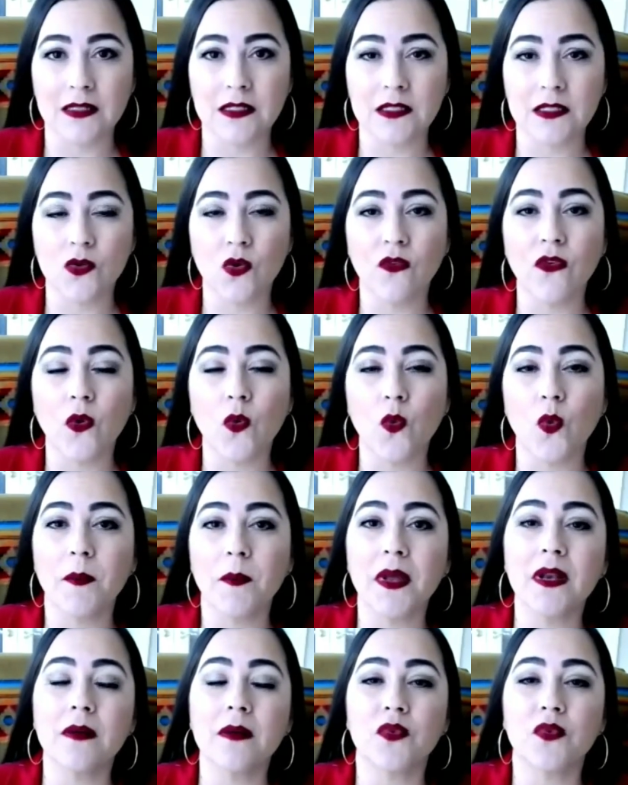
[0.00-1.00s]
So if a
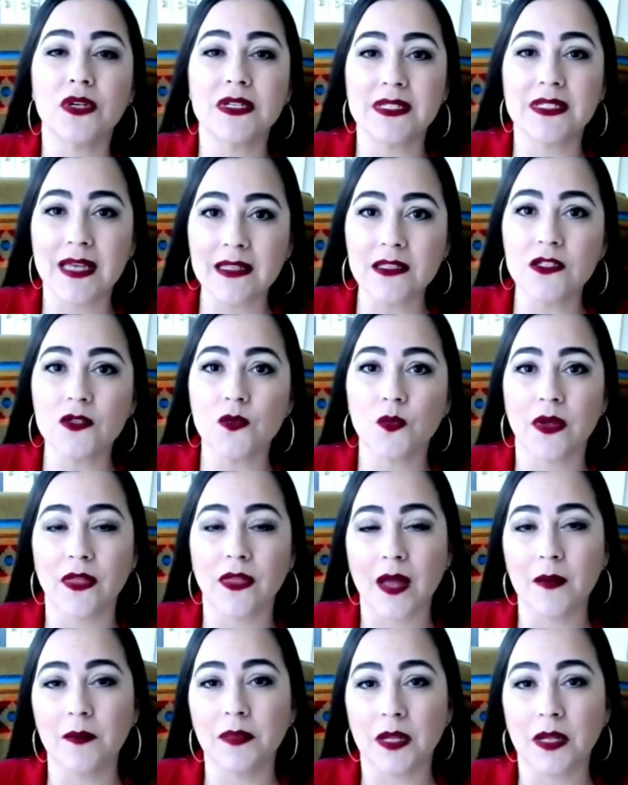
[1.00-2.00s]
woman presents with
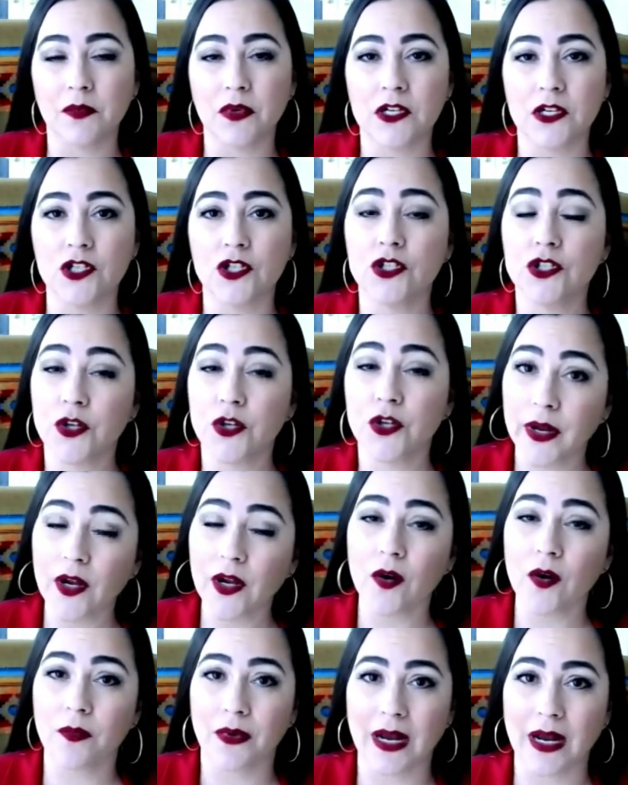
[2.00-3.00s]
high blood pressure during her
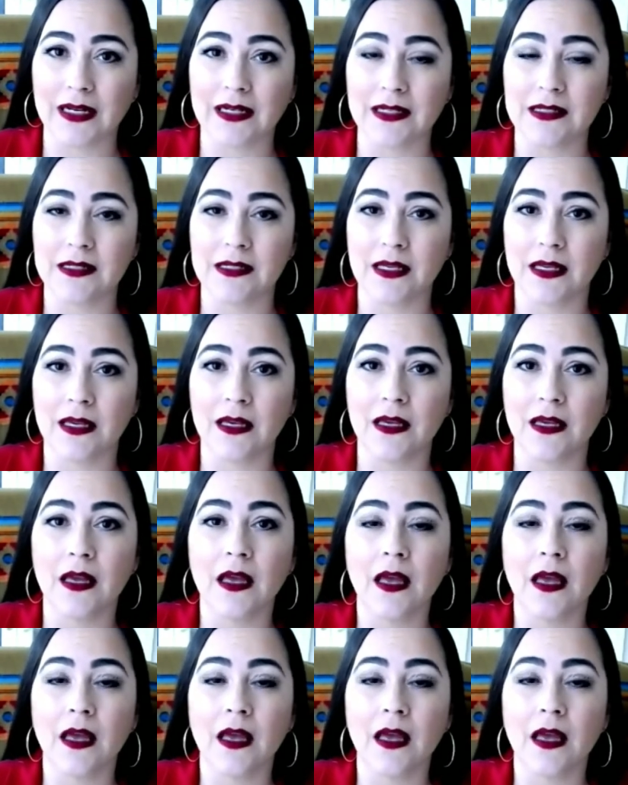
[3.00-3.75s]
pregnancy,